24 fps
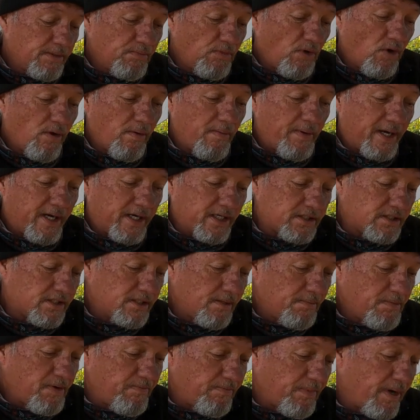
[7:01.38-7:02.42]
bit more about
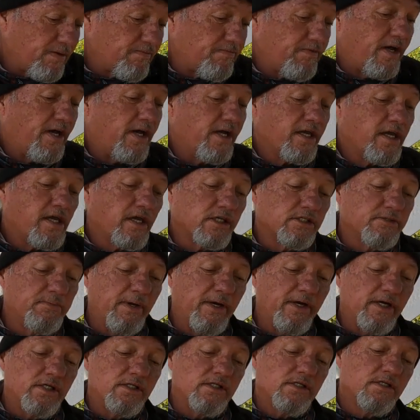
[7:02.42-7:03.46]
some of my flying
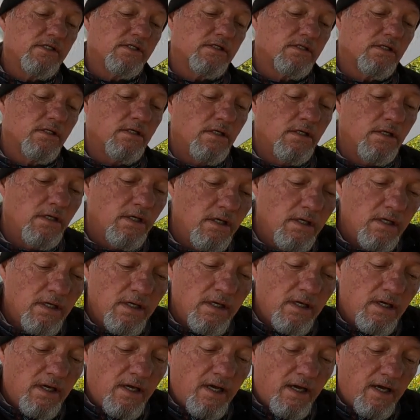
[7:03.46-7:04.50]
experiences.
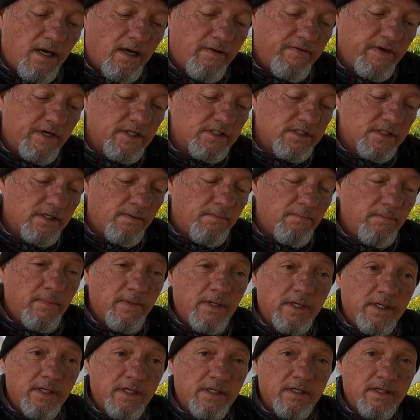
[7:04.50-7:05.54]
I've had
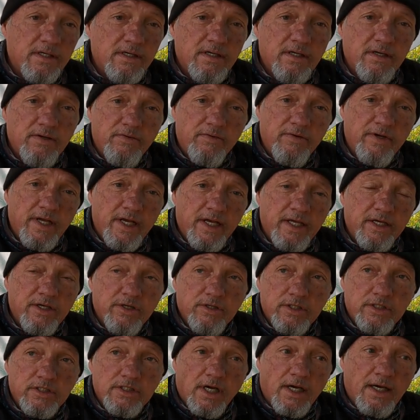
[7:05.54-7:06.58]
some really
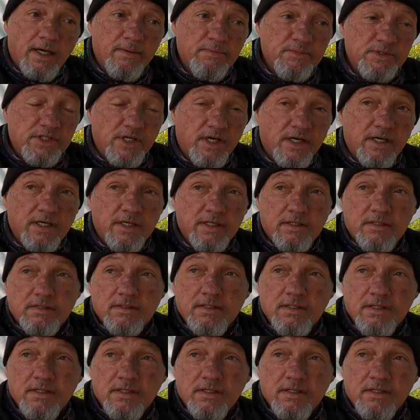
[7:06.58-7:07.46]
good times. I